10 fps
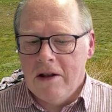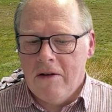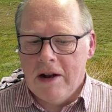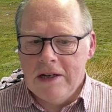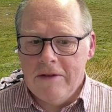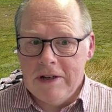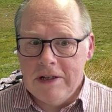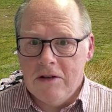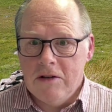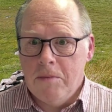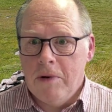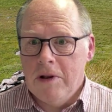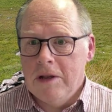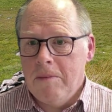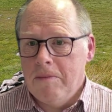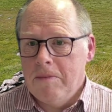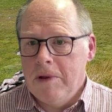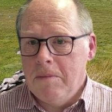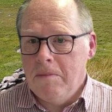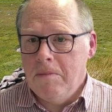activities. So the
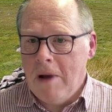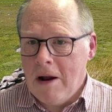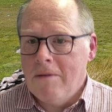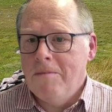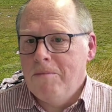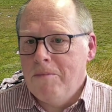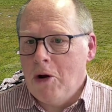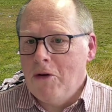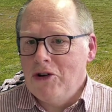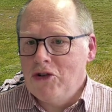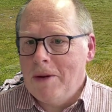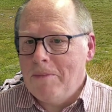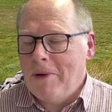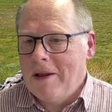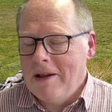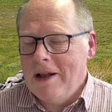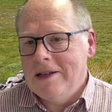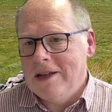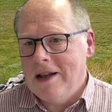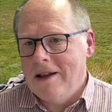MERM Burn trip,
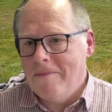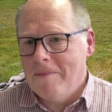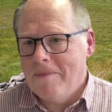it's a